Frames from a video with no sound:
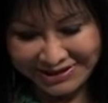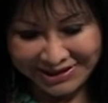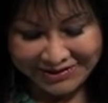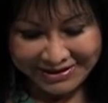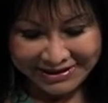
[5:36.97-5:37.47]

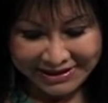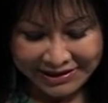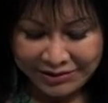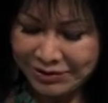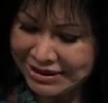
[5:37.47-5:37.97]
cherish
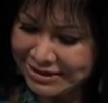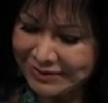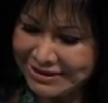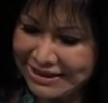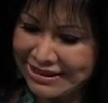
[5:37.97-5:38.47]
there. What is it?
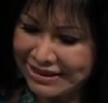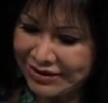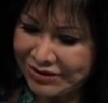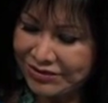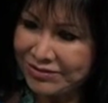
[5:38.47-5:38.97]
Is that
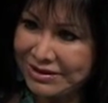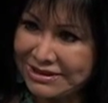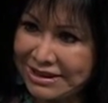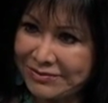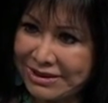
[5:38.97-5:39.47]
leather? What is that